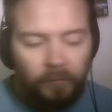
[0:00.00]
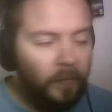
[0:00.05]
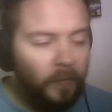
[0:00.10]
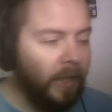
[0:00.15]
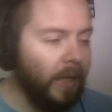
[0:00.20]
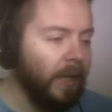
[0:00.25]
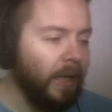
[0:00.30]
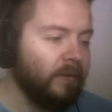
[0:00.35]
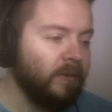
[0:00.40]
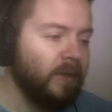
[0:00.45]

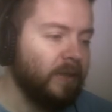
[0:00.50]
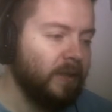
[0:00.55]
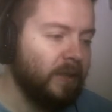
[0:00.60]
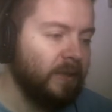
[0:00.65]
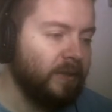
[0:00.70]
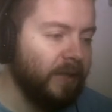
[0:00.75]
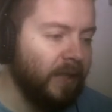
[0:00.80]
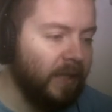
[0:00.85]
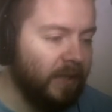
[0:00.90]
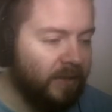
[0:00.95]
I have the
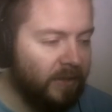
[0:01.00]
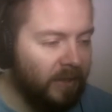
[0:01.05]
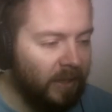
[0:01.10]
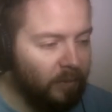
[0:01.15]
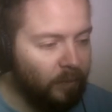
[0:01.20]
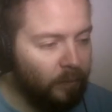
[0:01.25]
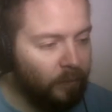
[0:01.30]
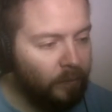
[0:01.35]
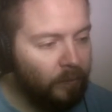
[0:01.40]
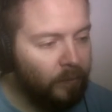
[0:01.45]
exact
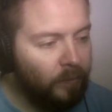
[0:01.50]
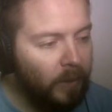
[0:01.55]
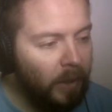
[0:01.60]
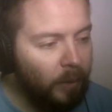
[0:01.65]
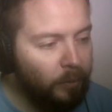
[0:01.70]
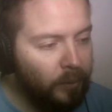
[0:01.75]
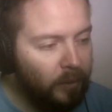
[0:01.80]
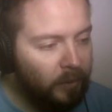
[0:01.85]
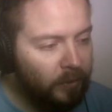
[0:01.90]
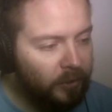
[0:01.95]
same
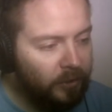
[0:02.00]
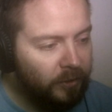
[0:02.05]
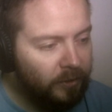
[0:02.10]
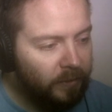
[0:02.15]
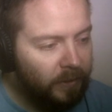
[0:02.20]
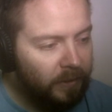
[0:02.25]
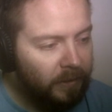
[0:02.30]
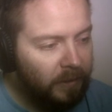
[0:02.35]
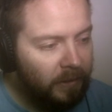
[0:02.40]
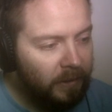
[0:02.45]
approach to
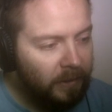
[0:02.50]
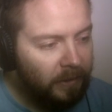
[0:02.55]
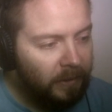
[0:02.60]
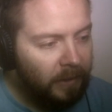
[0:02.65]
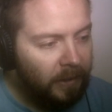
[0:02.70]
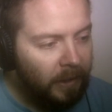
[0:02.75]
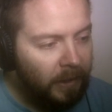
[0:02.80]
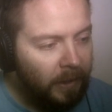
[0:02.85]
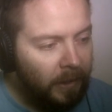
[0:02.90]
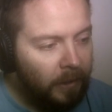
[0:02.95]
it. Like,
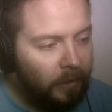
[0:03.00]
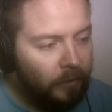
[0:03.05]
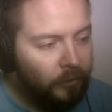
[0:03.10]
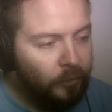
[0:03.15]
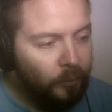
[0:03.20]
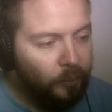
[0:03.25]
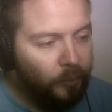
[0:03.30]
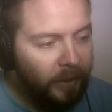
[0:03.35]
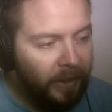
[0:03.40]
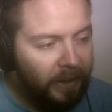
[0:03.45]

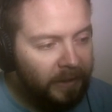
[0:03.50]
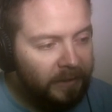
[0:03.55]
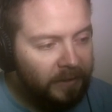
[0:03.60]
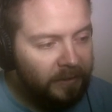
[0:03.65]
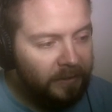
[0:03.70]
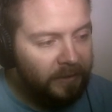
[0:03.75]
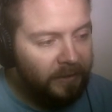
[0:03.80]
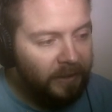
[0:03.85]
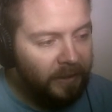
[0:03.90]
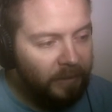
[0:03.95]
you
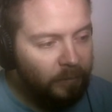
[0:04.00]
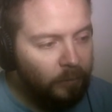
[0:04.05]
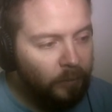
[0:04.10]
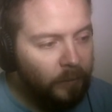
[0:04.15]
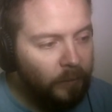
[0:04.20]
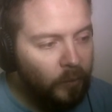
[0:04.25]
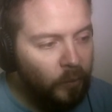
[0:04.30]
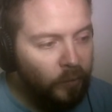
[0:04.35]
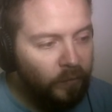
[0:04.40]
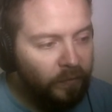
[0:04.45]
practice the
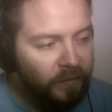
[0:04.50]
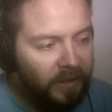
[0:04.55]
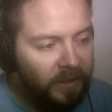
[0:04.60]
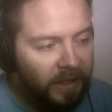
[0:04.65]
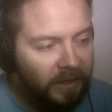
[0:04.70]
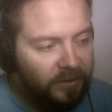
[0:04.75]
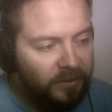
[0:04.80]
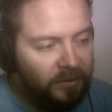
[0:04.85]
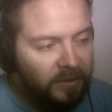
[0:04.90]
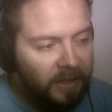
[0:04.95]
move in
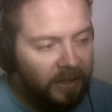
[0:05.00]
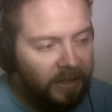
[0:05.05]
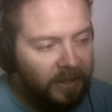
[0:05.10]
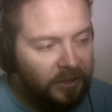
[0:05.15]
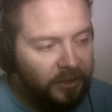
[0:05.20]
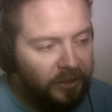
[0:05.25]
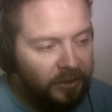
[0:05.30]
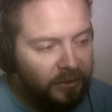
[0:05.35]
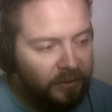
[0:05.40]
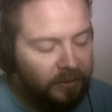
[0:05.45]

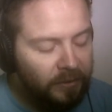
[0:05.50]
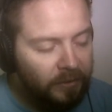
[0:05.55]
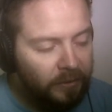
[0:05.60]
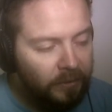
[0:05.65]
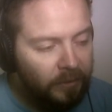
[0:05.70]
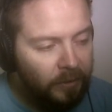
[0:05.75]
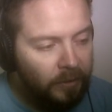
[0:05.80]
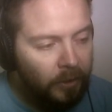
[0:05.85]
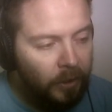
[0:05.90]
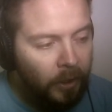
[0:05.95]
isolation,
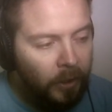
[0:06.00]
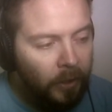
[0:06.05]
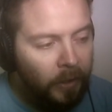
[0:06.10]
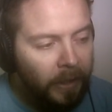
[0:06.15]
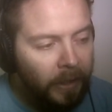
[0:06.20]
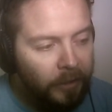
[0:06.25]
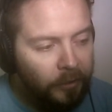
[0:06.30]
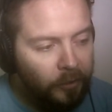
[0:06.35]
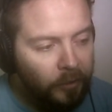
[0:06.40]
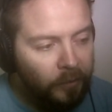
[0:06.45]

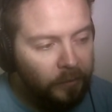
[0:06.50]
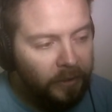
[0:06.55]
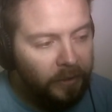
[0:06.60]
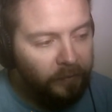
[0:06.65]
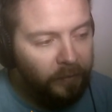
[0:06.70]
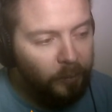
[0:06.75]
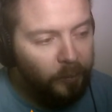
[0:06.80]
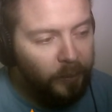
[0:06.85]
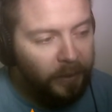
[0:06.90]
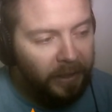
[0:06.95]
and you don't
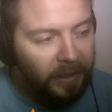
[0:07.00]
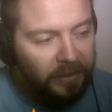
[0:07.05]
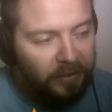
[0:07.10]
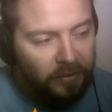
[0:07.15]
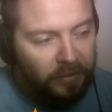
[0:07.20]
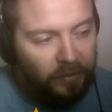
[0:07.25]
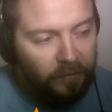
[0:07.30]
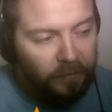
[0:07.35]
even practice the